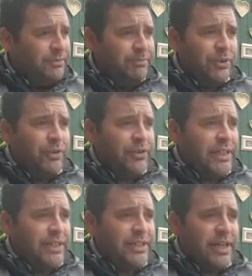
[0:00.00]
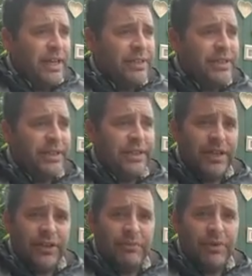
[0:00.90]
protest started. They
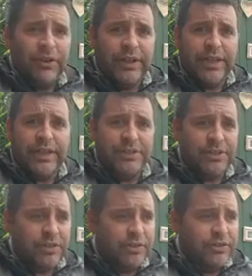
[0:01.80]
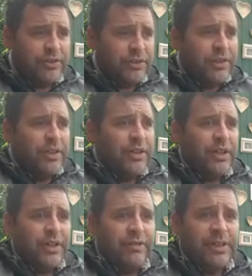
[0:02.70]
got on one knee, showed
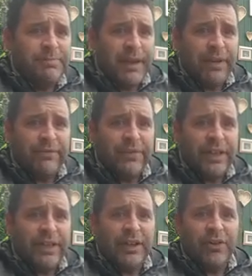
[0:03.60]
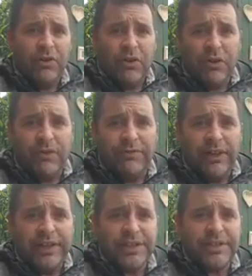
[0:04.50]
respect for it.
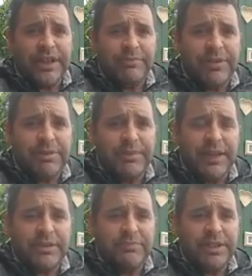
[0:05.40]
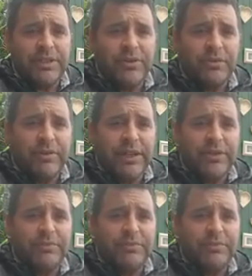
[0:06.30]
Hopefully, the same respect will be shown when it